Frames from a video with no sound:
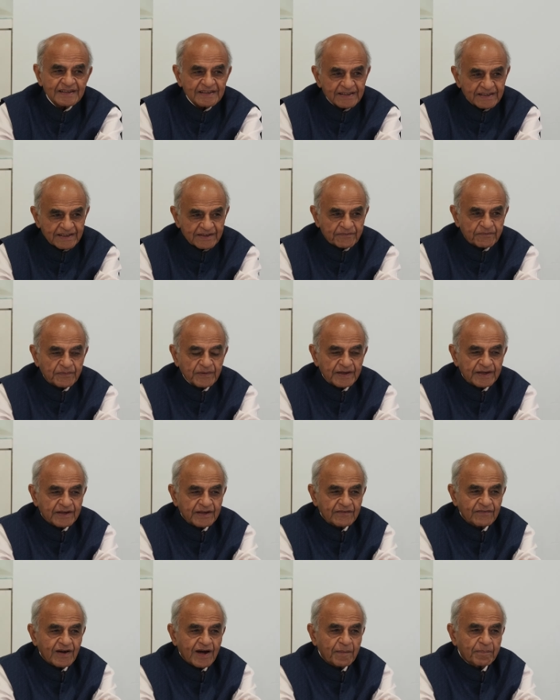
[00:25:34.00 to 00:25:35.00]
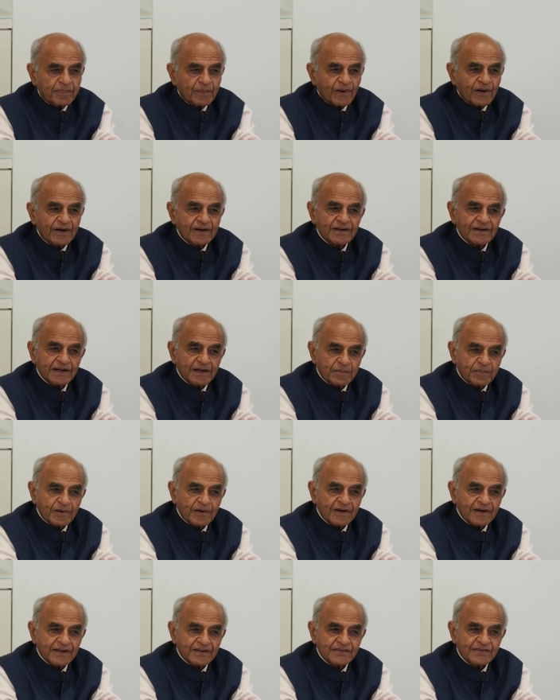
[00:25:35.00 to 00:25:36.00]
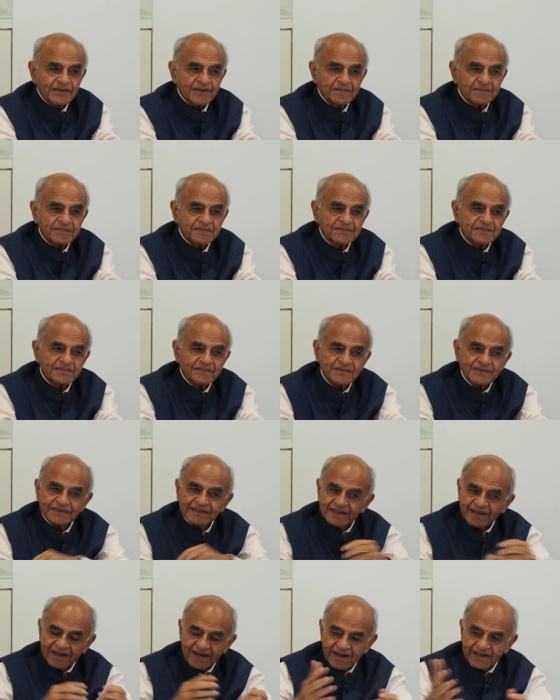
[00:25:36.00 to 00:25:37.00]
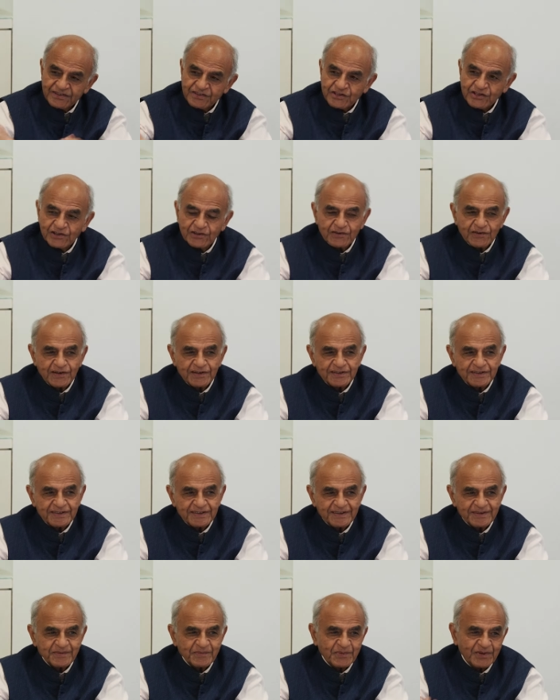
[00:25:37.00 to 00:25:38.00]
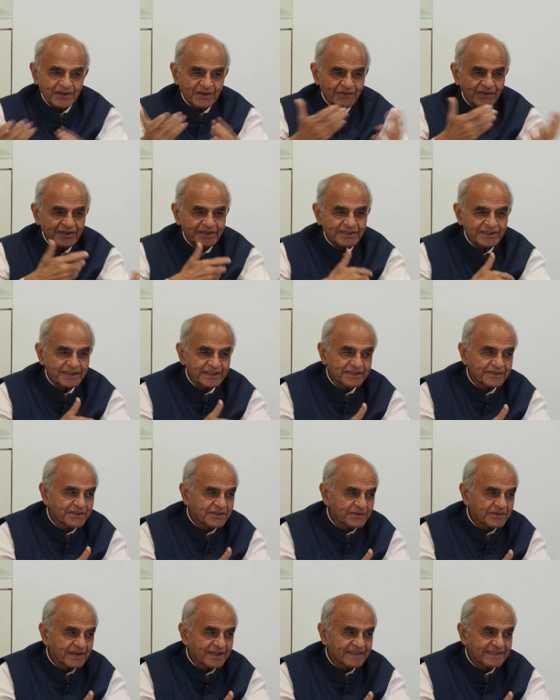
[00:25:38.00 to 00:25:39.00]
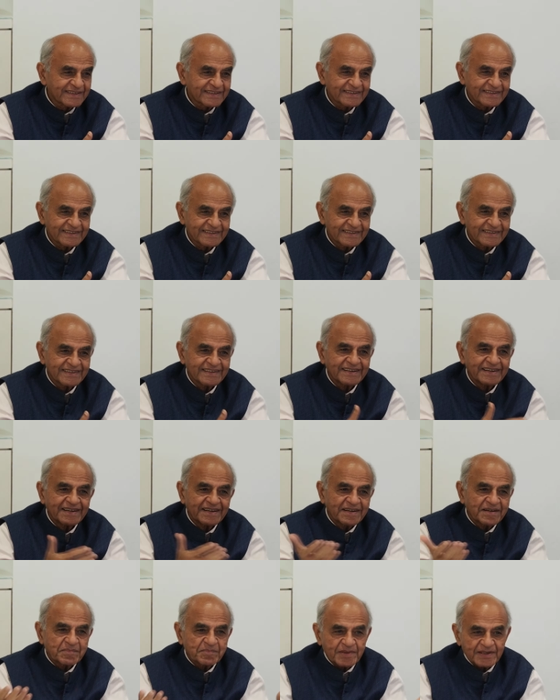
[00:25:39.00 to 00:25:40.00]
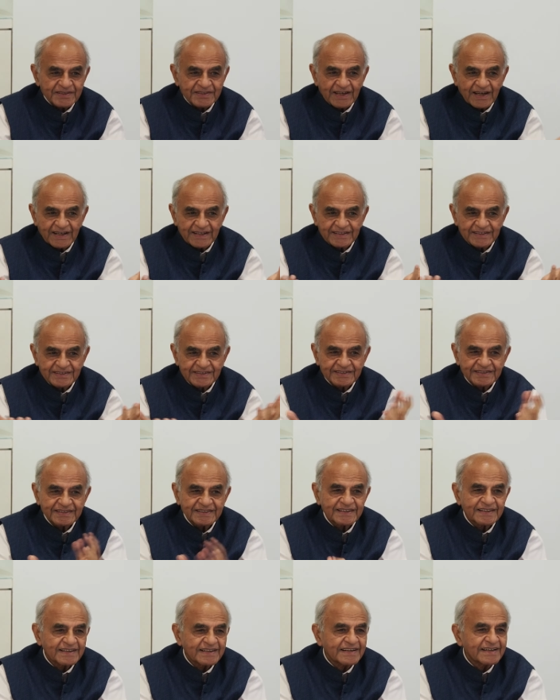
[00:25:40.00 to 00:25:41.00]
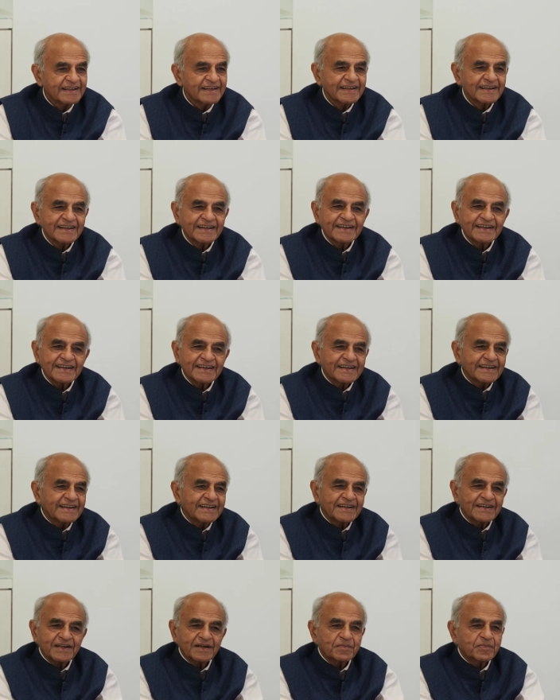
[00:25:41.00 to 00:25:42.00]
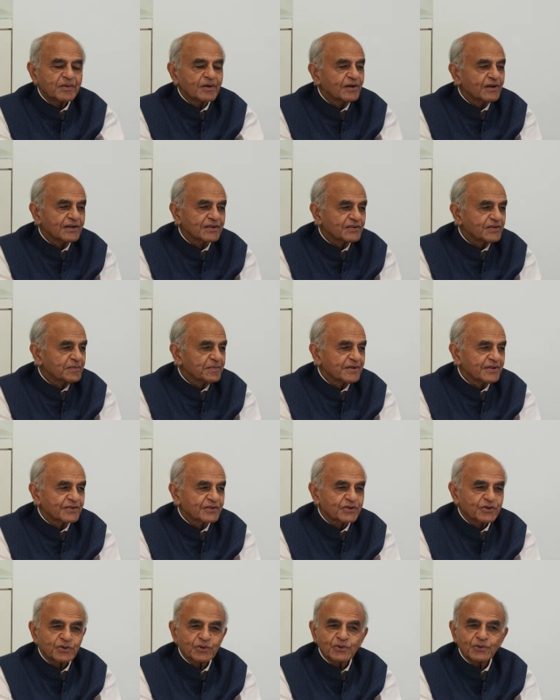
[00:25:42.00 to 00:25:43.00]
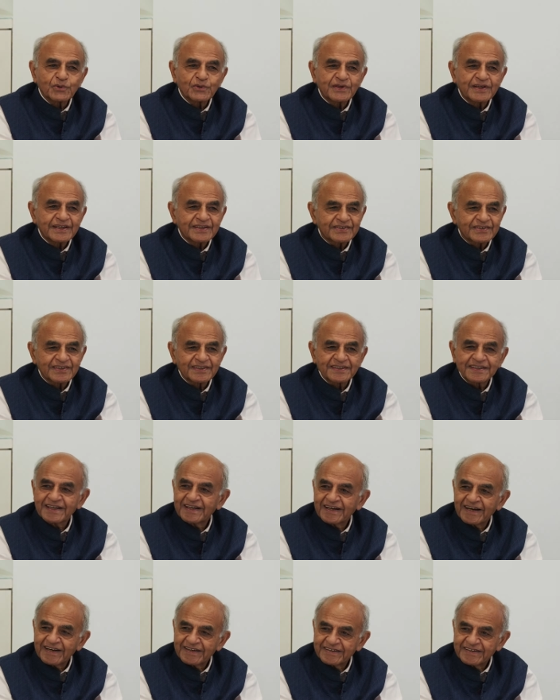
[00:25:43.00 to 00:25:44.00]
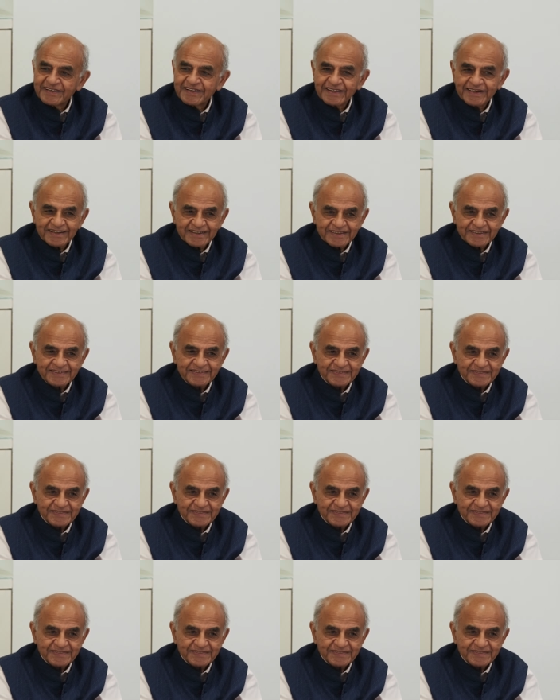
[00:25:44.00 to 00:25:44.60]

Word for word: If we give up on liberalism, our children will return to it. Besides, liberalism is too decent an idea.